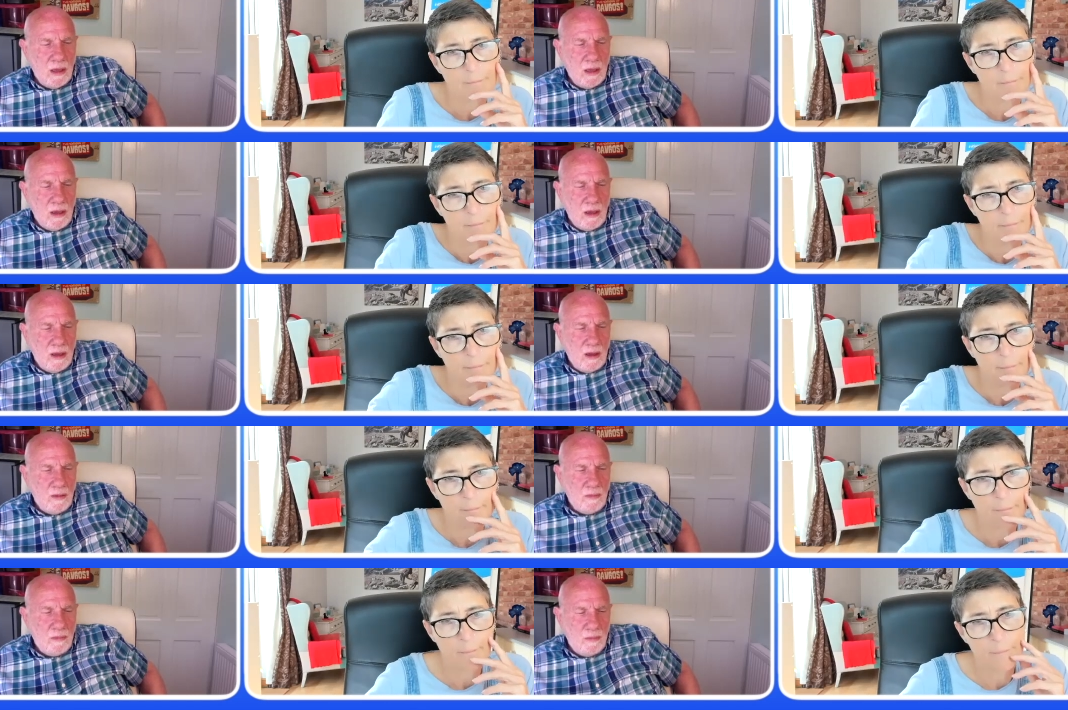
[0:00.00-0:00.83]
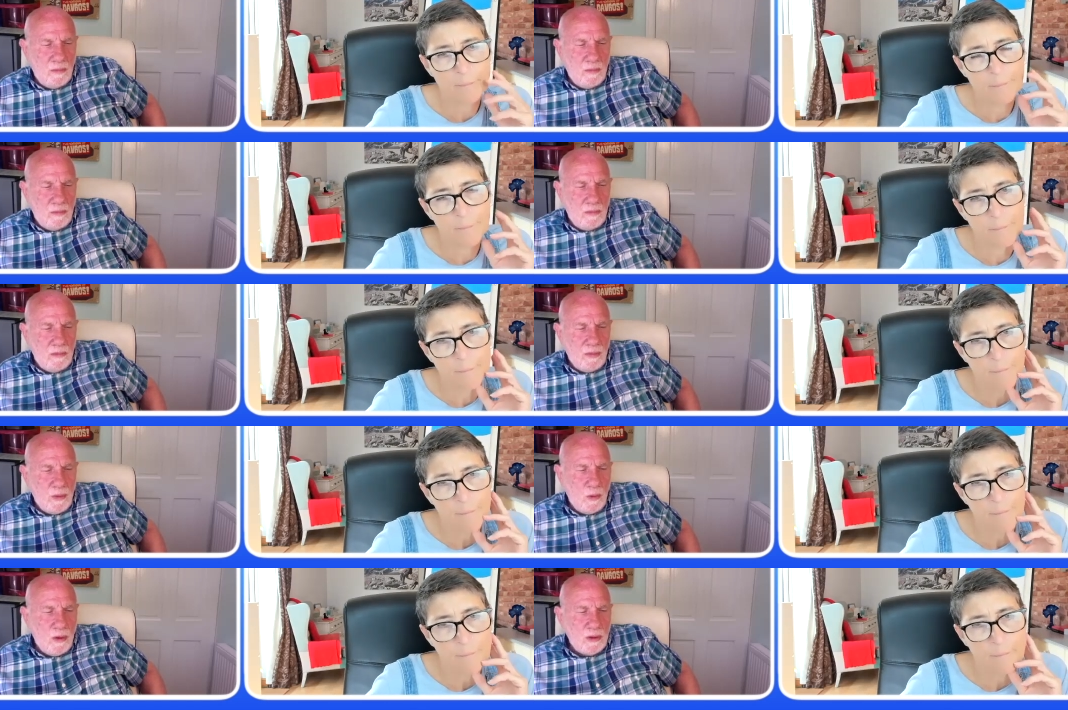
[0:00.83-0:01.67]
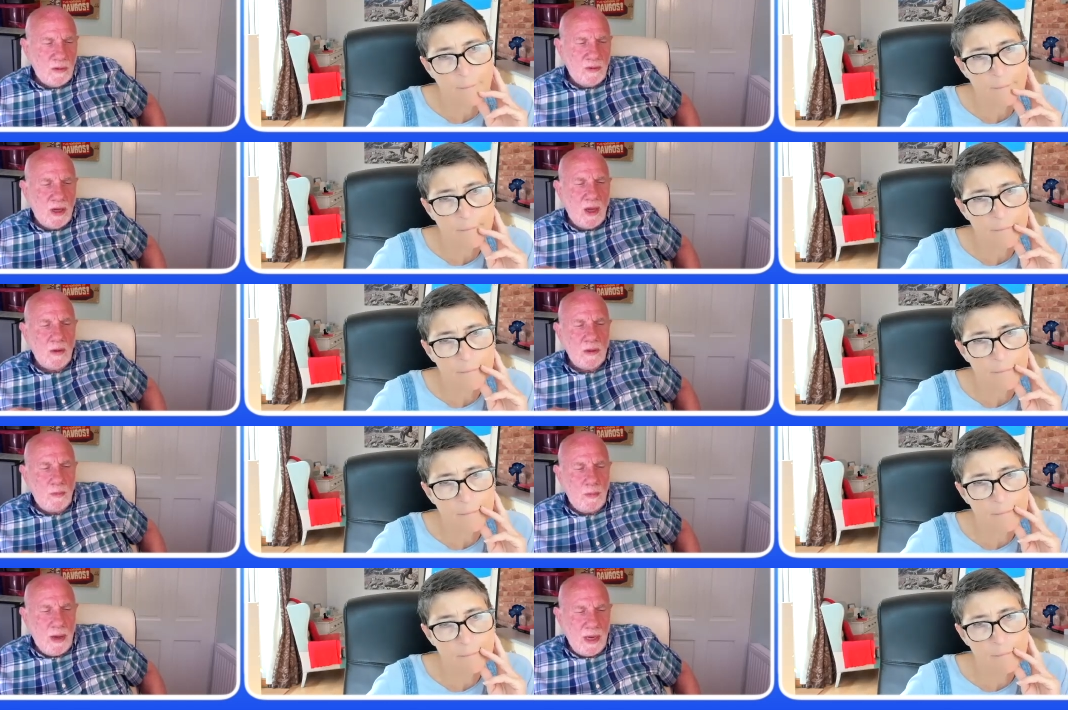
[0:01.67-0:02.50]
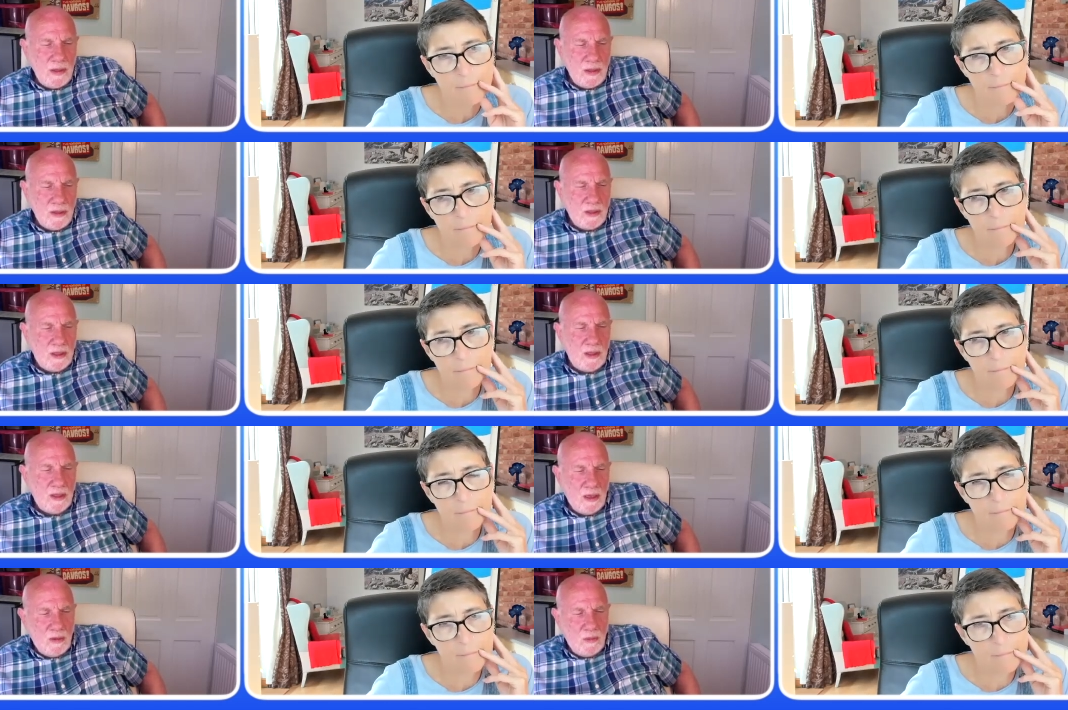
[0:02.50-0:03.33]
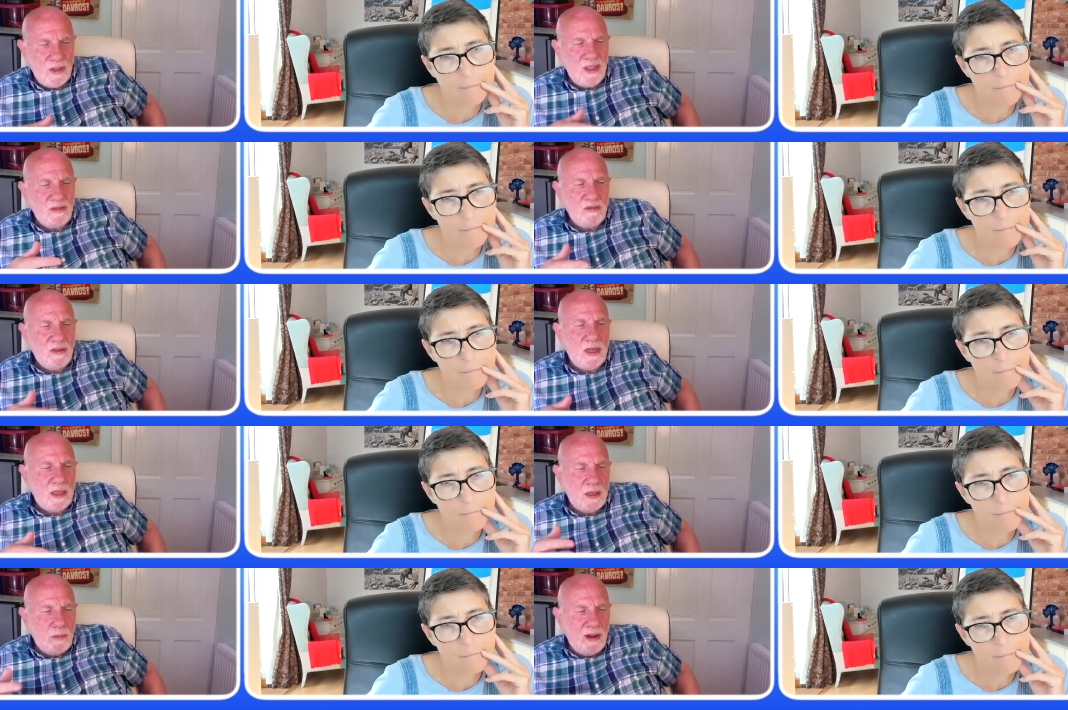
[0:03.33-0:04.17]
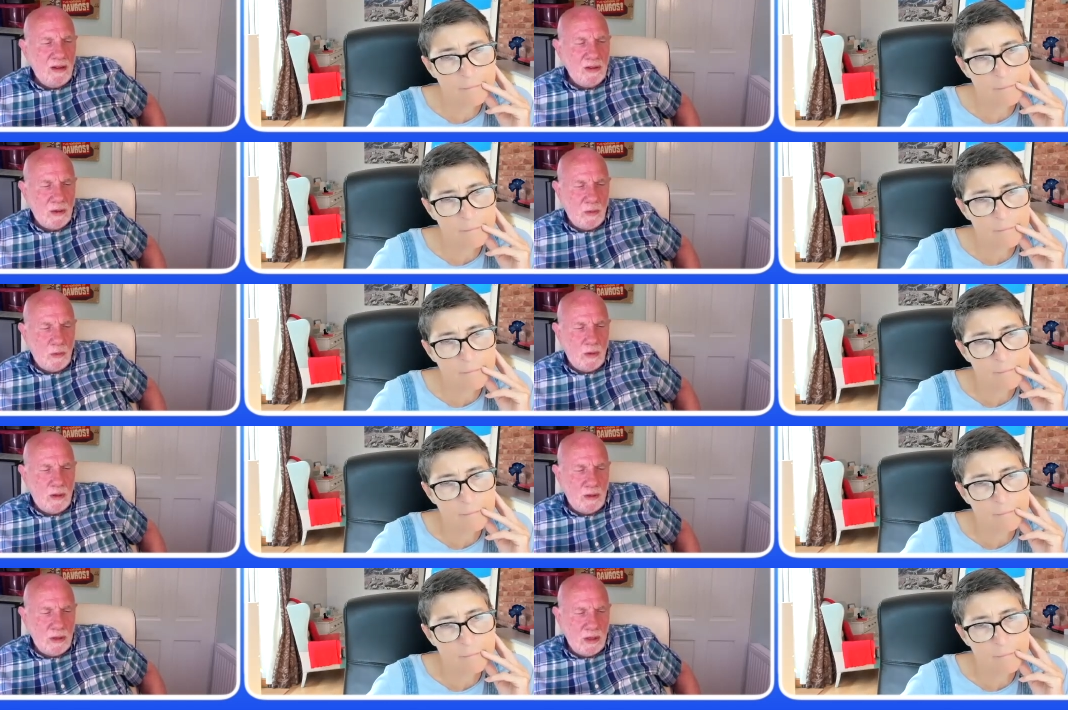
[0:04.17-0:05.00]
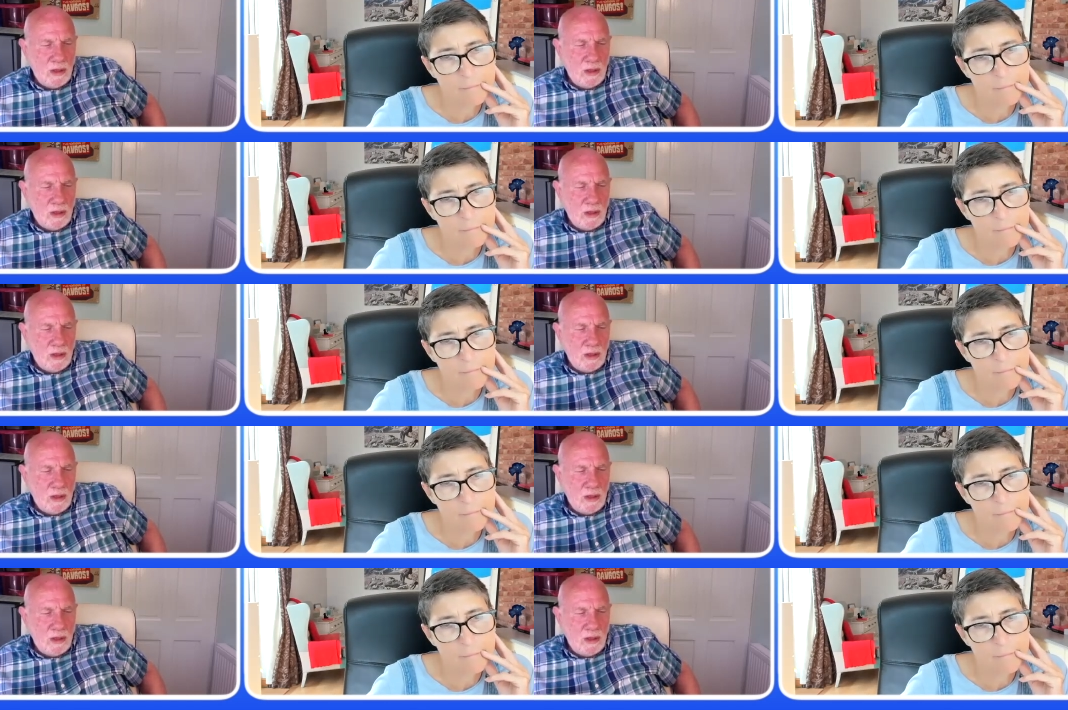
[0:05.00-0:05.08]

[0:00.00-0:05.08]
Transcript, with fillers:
Speaker 1: um, the world of codependency, which is really an American word.